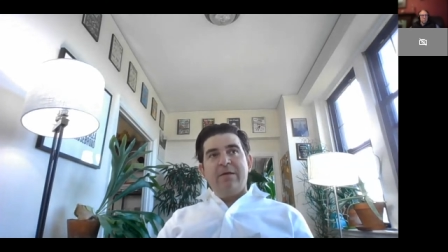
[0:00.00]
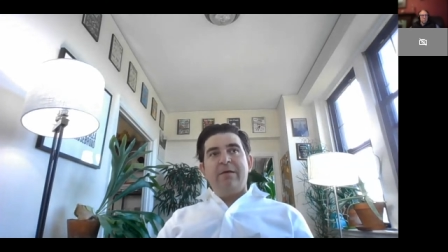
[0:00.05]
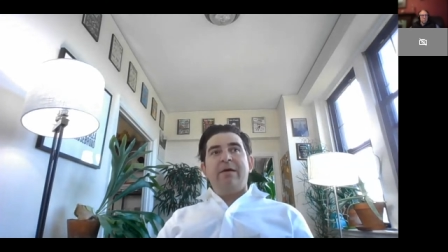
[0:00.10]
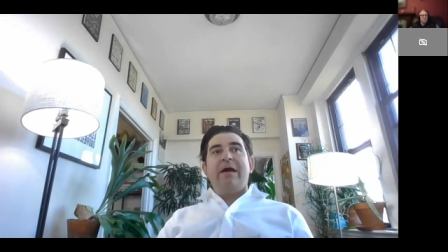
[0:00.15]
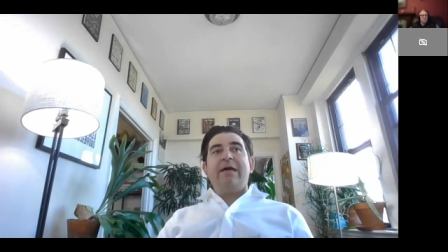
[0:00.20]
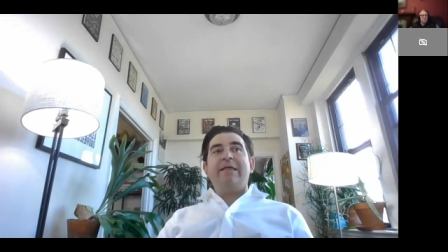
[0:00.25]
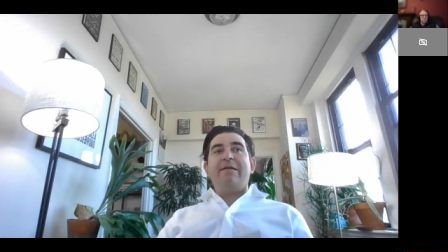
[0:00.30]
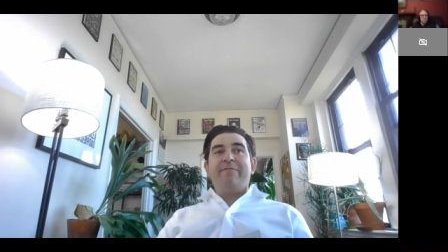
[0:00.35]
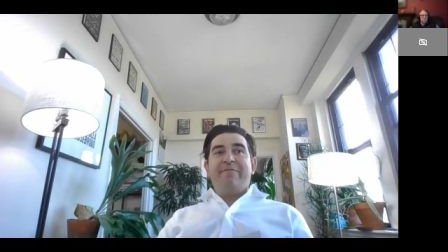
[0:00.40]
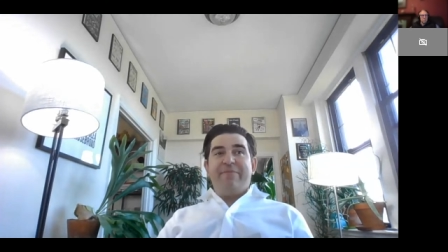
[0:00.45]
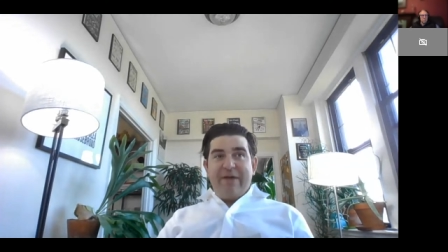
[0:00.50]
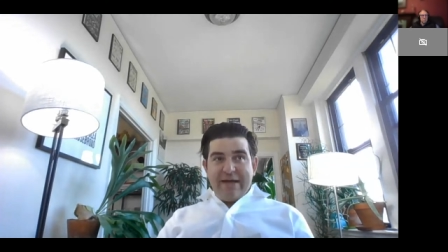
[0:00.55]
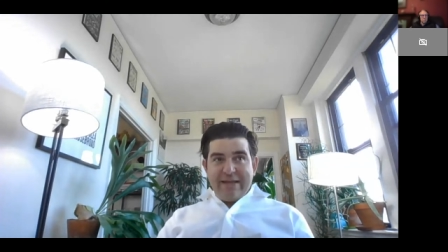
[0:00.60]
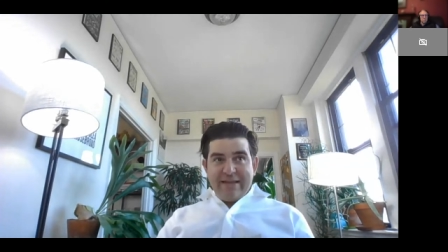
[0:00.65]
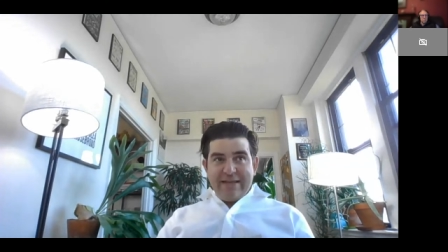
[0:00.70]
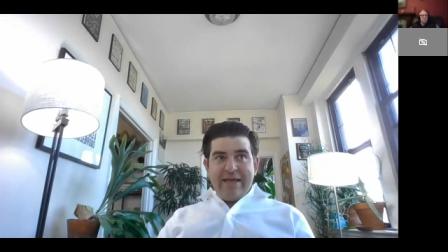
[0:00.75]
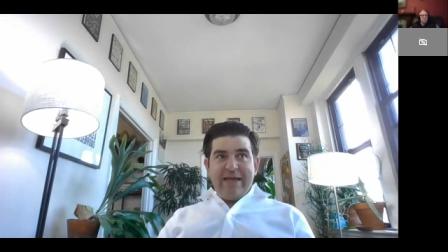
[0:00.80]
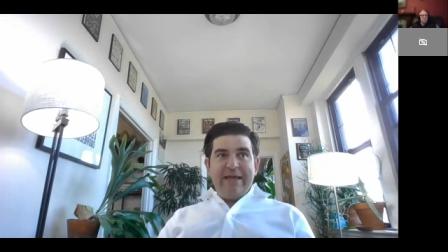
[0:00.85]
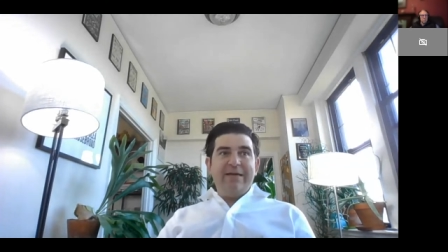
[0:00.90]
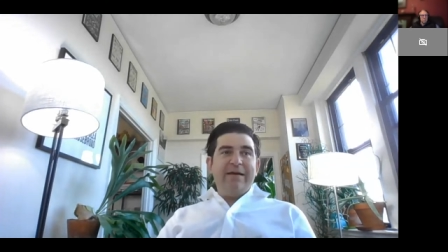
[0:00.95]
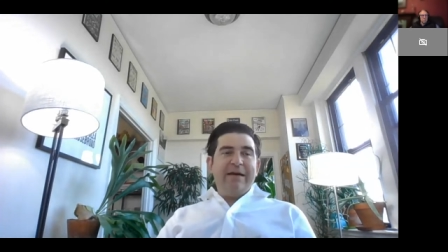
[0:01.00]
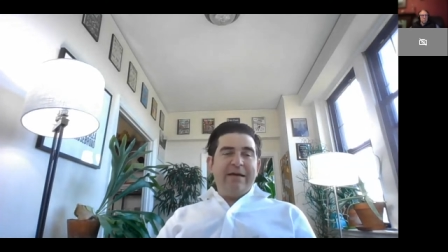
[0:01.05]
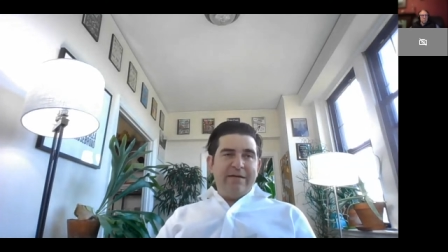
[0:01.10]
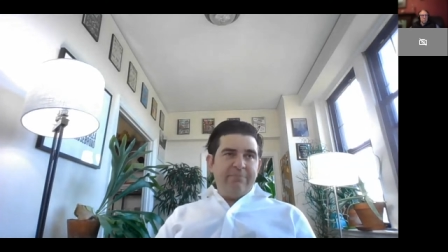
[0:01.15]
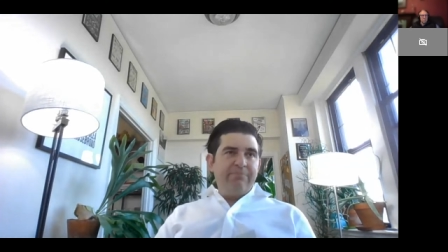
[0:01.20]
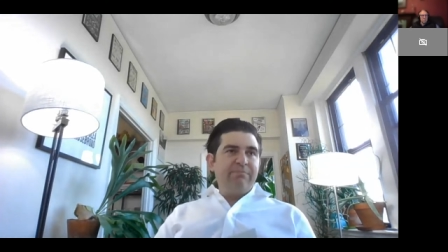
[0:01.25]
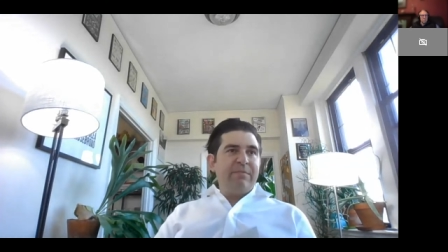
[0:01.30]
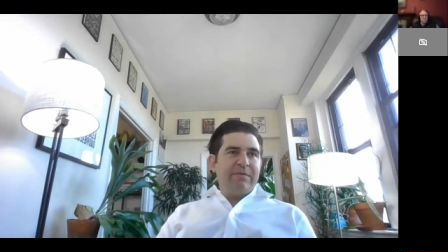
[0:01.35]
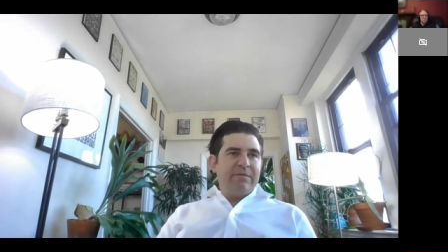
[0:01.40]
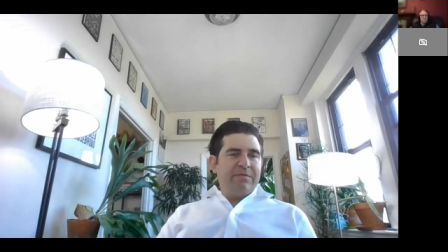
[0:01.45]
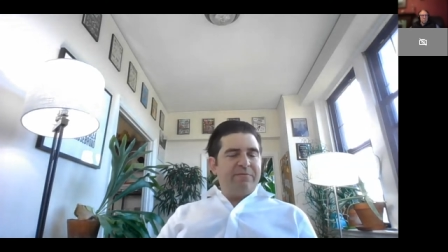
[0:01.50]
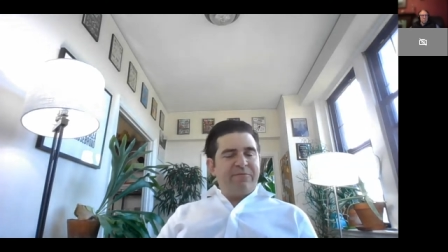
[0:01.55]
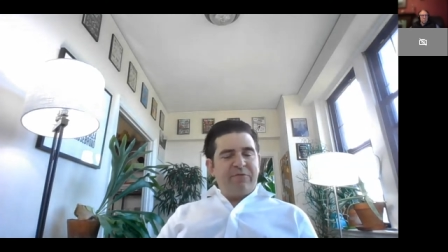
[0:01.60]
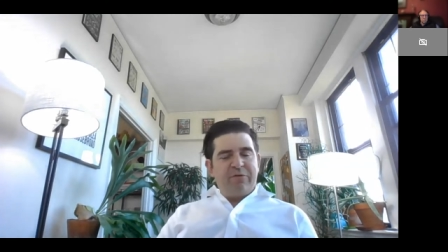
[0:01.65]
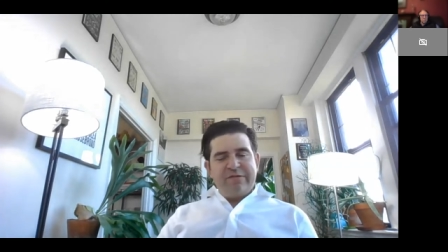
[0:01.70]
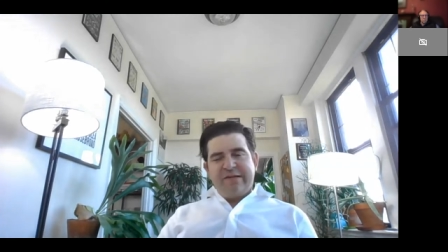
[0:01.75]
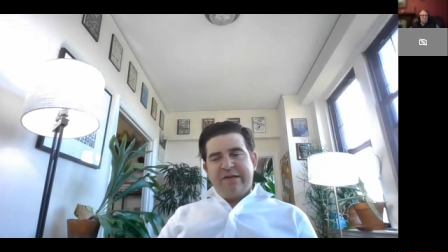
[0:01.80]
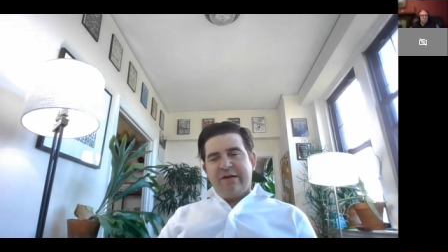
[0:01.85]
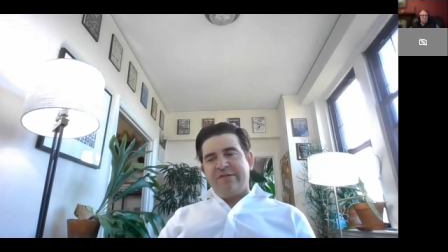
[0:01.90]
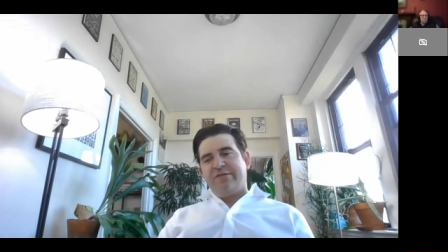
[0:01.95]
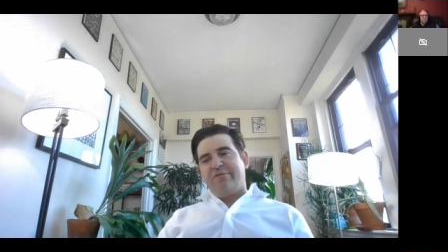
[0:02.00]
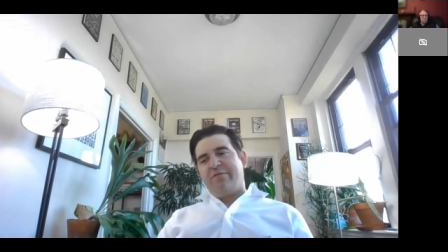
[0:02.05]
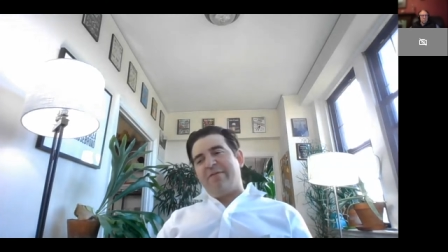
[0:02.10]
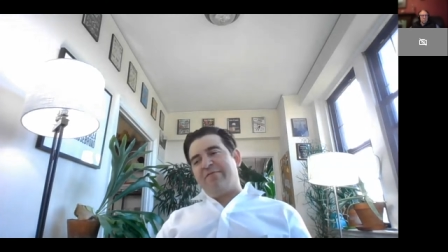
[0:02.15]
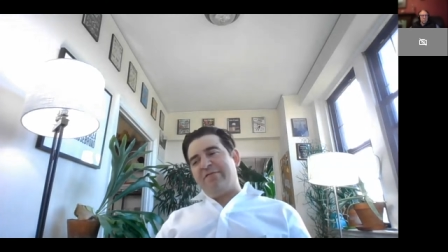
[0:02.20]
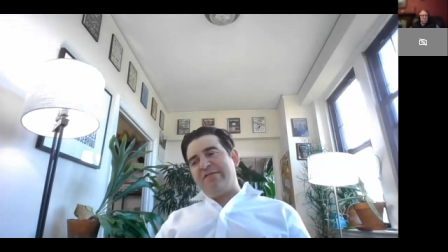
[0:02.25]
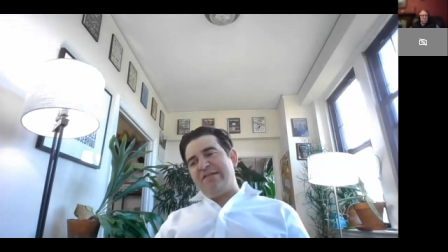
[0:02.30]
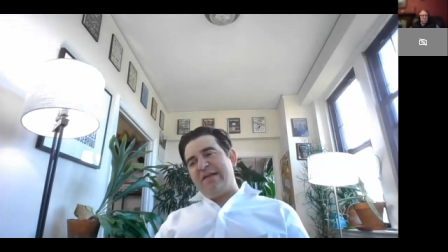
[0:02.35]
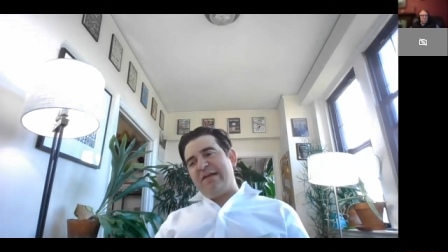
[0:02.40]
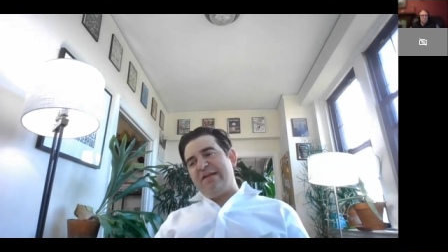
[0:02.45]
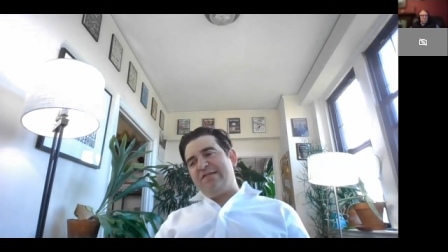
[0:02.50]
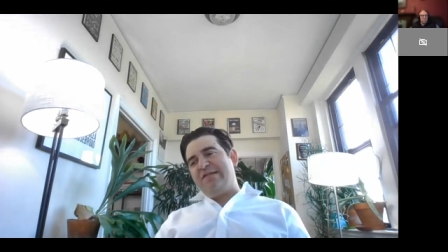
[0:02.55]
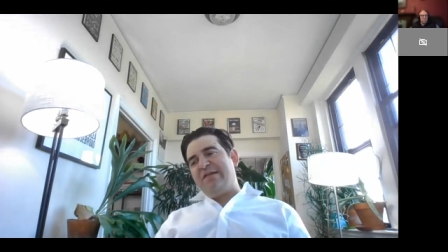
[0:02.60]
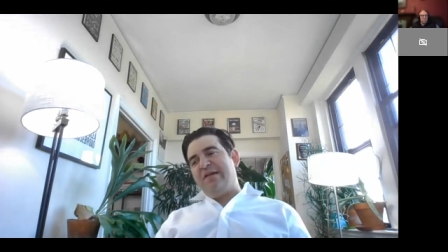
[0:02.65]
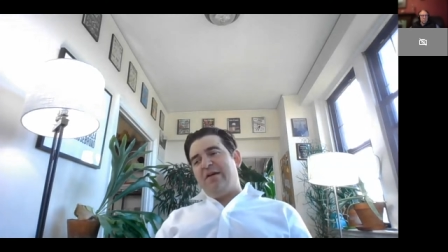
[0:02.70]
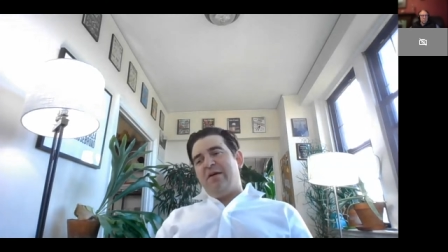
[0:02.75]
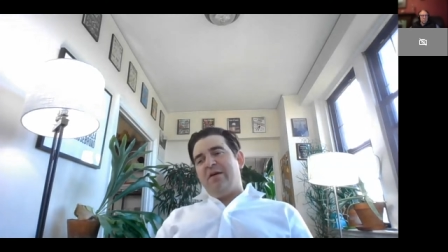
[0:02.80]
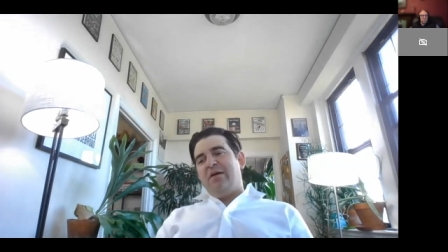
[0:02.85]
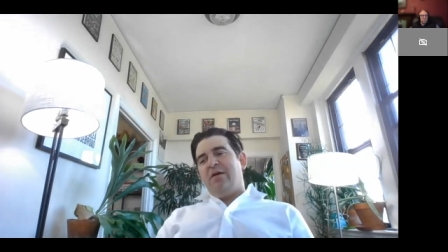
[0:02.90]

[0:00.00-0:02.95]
And then finally, and of course I also reference this,